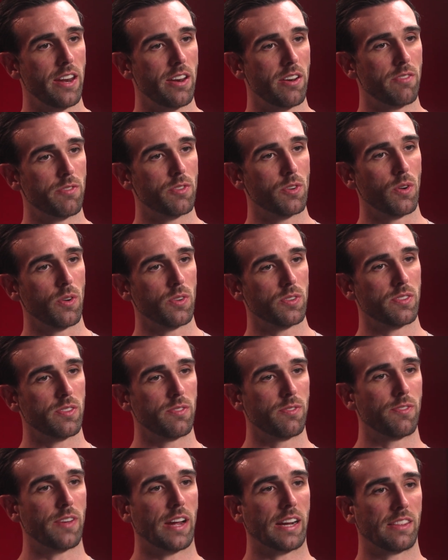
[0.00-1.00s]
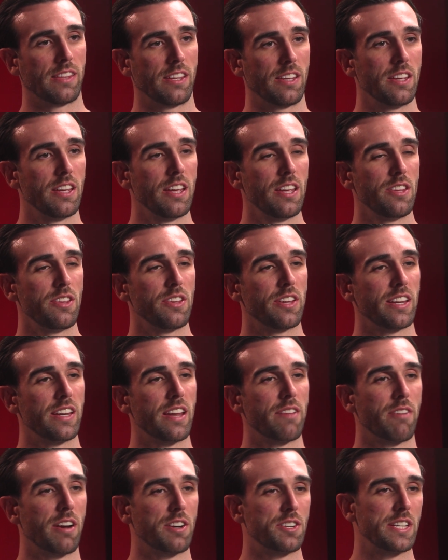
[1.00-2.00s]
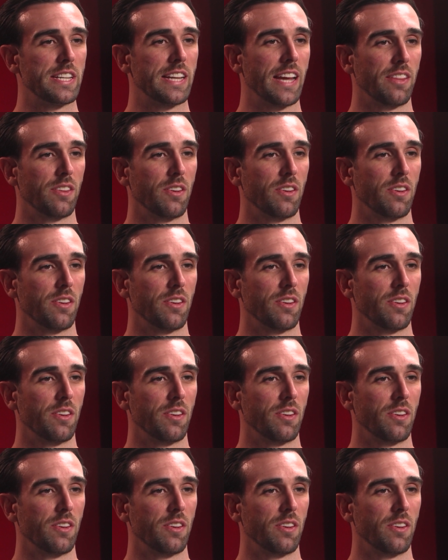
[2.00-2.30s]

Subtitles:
And of course, the fact that you can never actually get